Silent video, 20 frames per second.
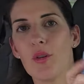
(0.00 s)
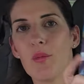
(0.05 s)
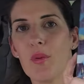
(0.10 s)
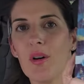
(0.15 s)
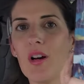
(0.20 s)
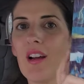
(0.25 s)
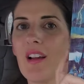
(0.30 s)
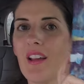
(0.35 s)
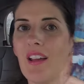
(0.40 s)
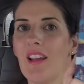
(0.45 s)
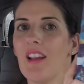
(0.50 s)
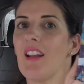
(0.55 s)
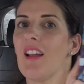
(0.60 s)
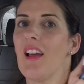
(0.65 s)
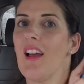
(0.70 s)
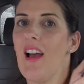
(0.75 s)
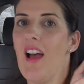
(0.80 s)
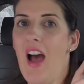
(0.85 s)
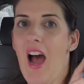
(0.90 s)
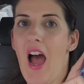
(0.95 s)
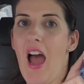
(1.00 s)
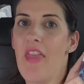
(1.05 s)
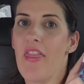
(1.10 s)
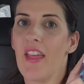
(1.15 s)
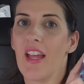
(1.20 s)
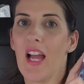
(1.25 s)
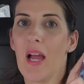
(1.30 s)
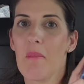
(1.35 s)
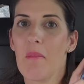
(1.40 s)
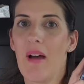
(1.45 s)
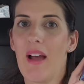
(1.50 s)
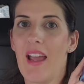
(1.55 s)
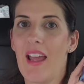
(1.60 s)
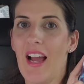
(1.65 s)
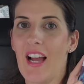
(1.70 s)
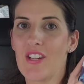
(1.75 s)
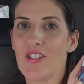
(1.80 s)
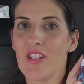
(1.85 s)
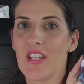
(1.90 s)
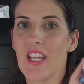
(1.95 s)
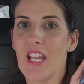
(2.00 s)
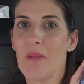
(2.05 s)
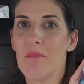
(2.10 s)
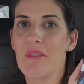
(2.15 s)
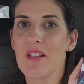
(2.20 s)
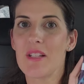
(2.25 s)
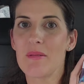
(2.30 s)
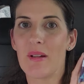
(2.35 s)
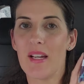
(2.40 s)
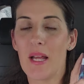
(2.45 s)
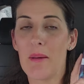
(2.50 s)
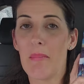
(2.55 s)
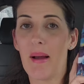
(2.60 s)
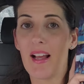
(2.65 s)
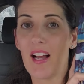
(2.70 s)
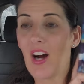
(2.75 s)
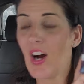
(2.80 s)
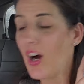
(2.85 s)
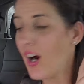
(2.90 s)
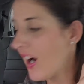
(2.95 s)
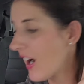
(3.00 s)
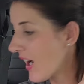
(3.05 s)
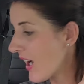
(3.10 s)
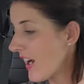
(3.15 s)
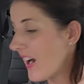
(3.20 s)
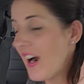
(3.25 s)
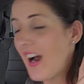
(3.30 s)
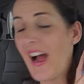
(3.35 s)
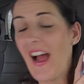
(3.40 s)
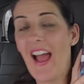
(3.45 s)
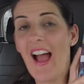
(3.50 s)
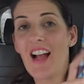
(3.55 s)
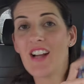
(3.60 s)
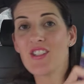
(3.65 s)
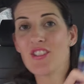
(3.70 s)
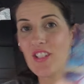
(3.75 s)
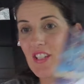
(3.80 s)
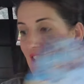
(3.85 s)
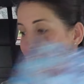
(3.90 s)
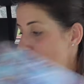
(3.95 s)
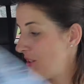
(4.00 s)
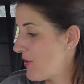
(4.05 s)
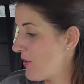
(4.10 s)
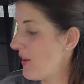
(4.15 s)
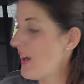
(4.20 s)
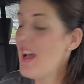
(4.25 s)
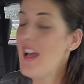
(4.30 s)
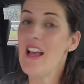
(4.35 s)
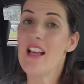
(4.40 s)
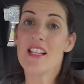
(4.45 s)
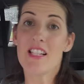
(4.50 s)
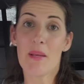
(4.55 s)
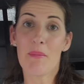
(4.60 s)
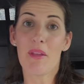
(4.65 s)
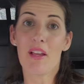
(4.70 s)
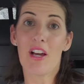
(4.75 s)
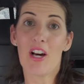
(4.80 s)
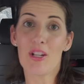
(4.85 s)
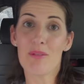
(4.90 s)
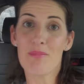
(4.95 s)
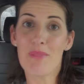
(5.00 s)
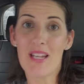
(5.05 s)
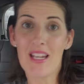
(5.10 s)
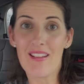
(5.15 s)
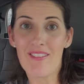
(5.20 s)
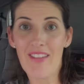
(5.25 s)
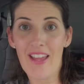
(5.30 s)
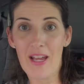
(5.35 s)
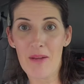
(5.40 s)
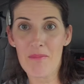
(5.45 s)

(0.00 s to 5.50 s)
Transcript: book, and I think I might actually keep this one in my car. I actually do something called Minivan